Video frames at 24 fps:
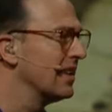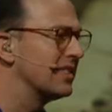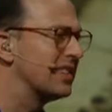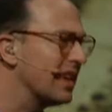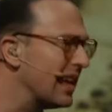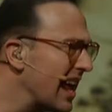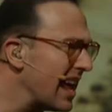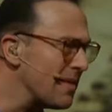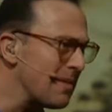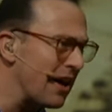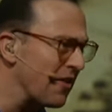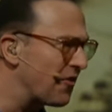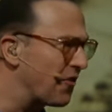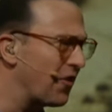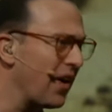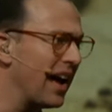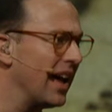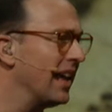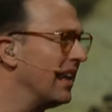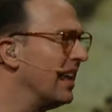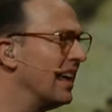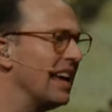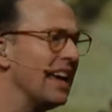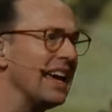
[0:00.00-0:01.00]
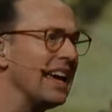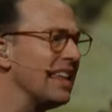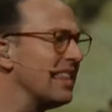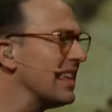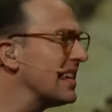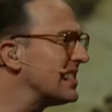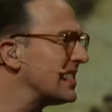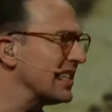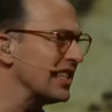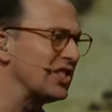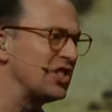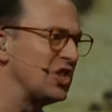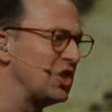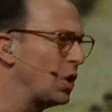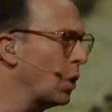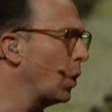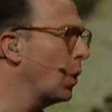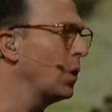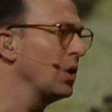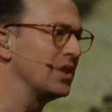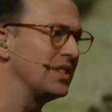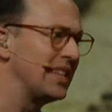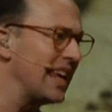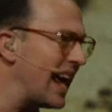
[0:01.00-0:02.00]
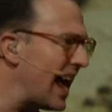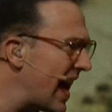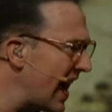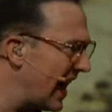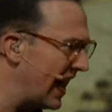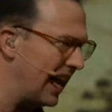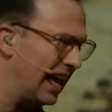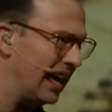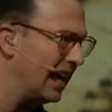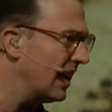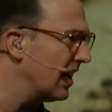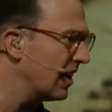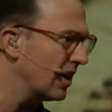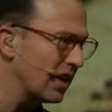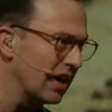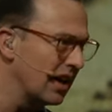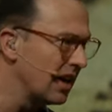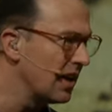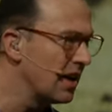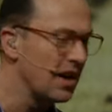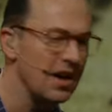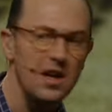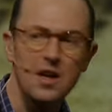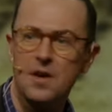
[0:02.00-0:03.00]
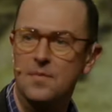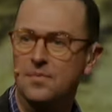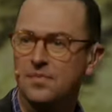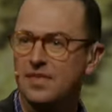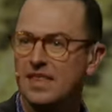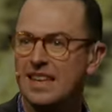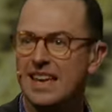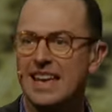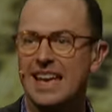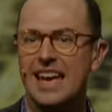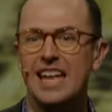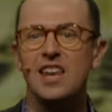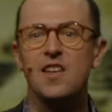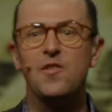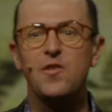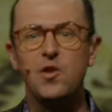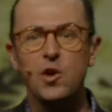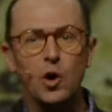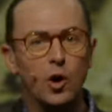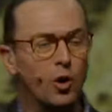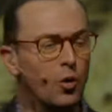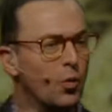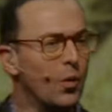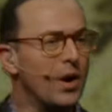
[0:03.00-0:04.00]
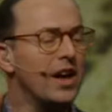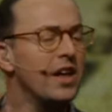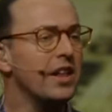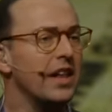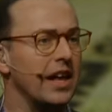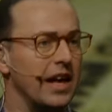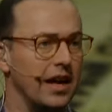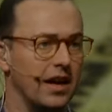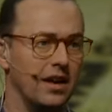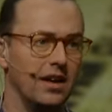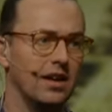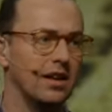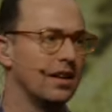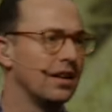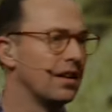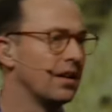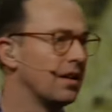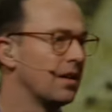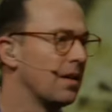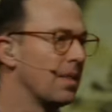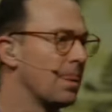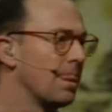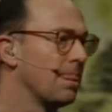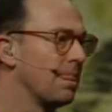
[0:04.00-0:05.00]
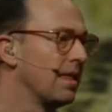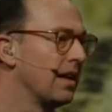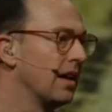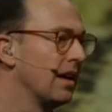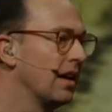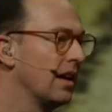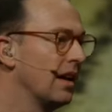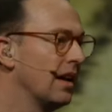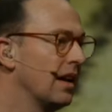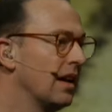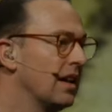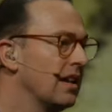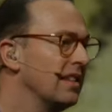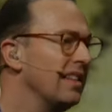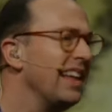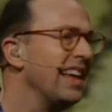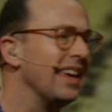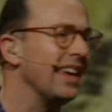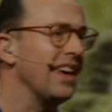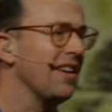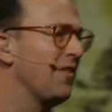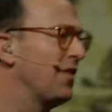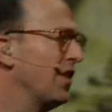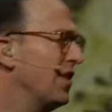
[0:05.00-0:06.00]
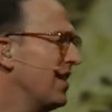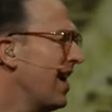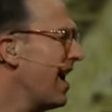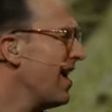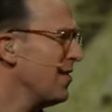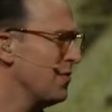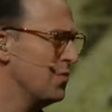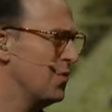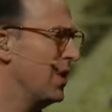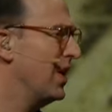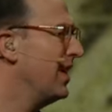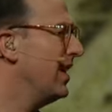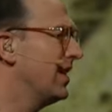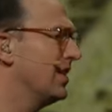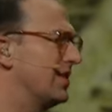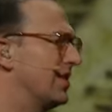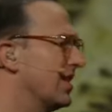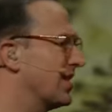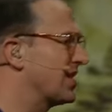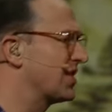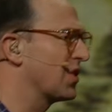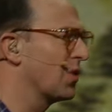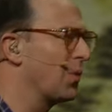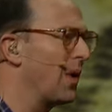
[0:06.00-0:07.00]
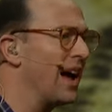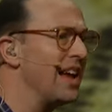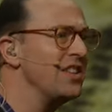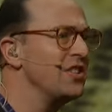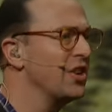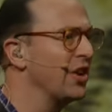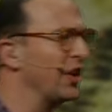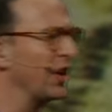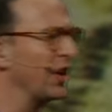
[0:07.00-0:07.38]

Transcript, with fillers: today, my friend, this is your day. And if you're willing, like if you're not willing to surrender